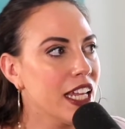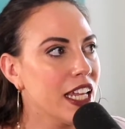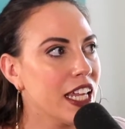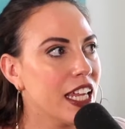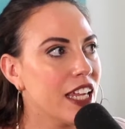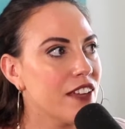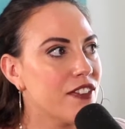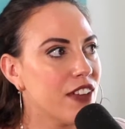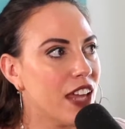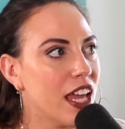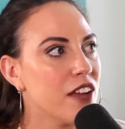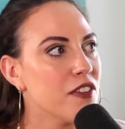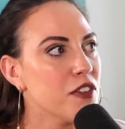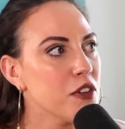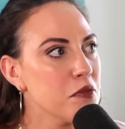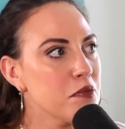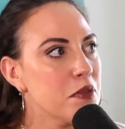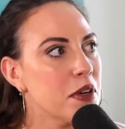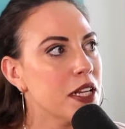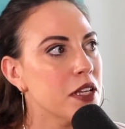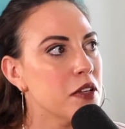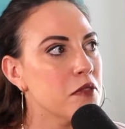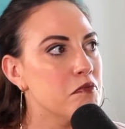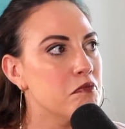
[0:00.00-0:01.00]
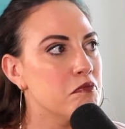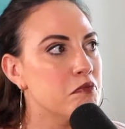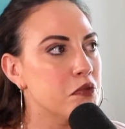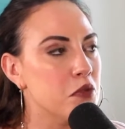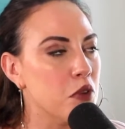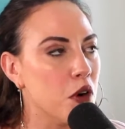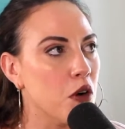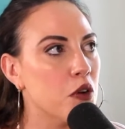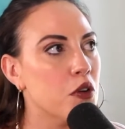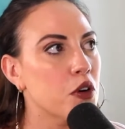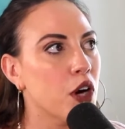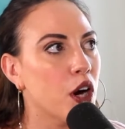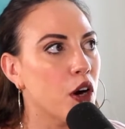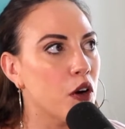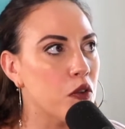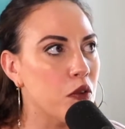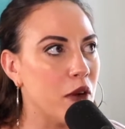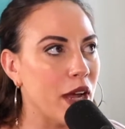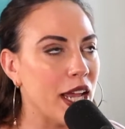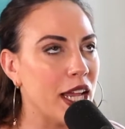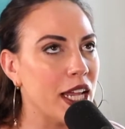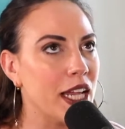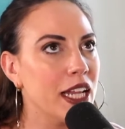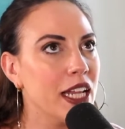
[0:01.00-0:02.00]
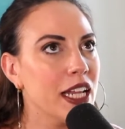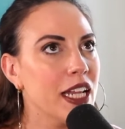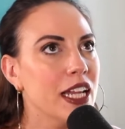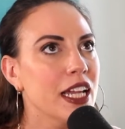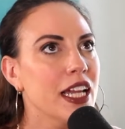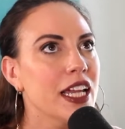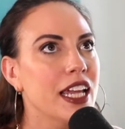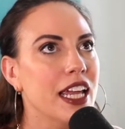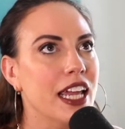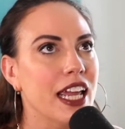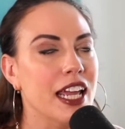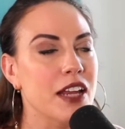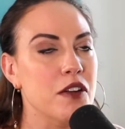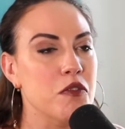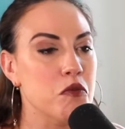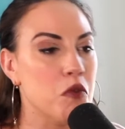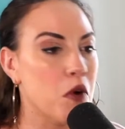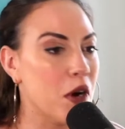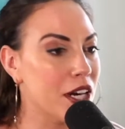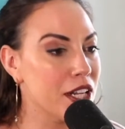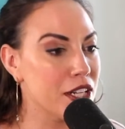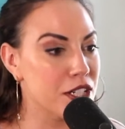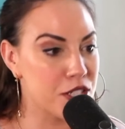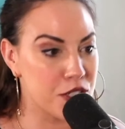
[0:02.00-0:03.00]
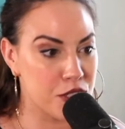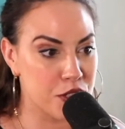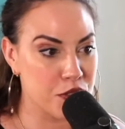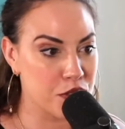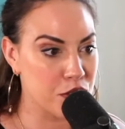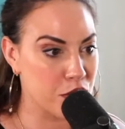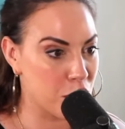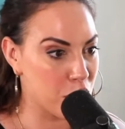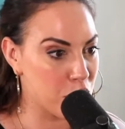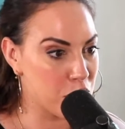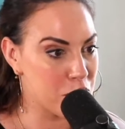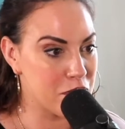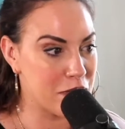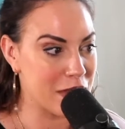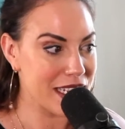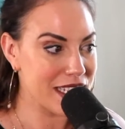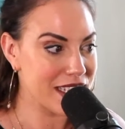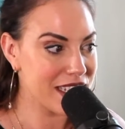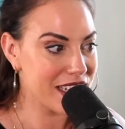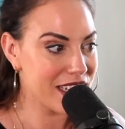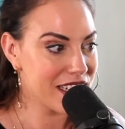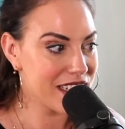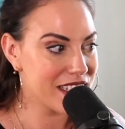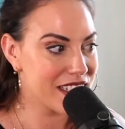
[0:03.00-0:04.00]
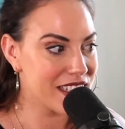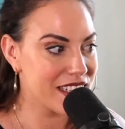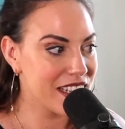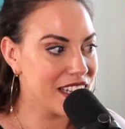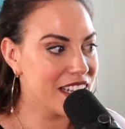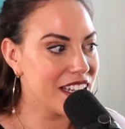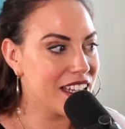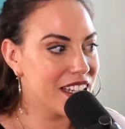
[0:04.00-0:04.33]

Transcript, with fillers: if everybody broke away and wanted to do their own business,